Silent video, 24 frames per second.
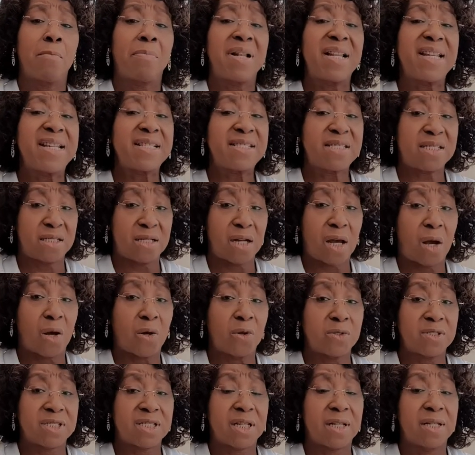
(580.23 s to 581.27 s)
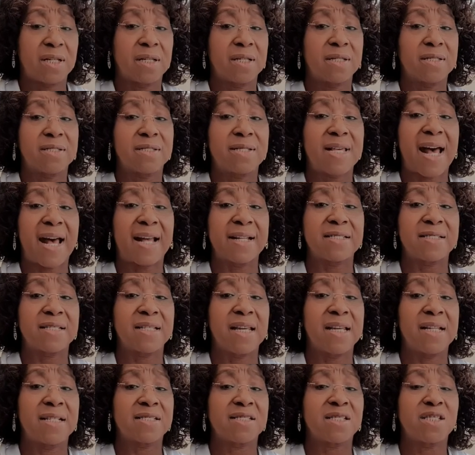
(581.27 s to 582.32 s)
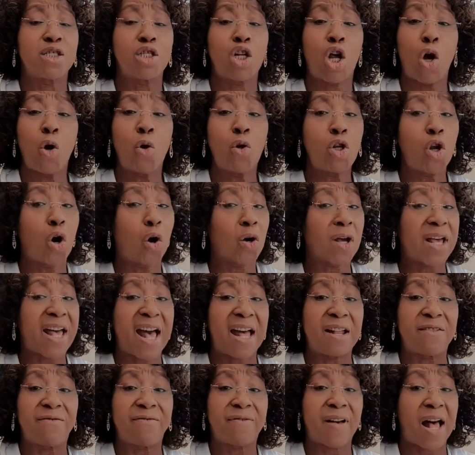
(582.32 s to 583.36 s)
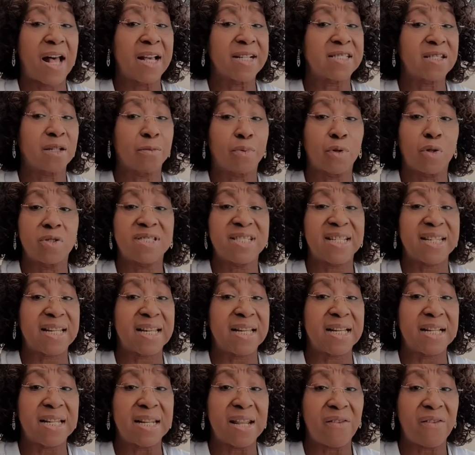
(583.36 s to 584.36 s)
Please note that it's no longer advisable to eat